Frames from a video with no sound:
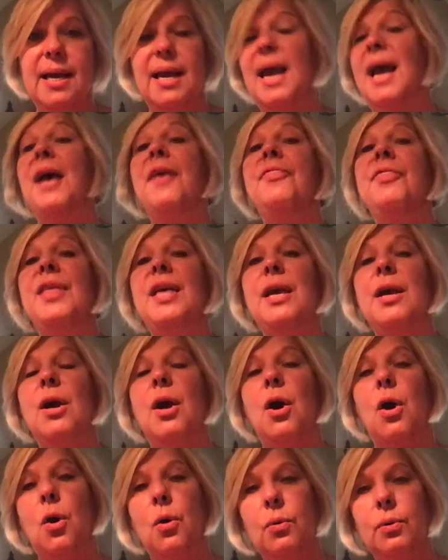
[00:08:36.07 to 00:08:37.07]
and the
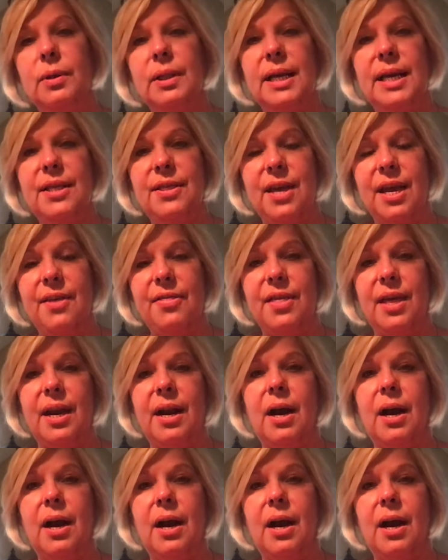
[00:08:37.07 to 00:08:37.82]
only thing that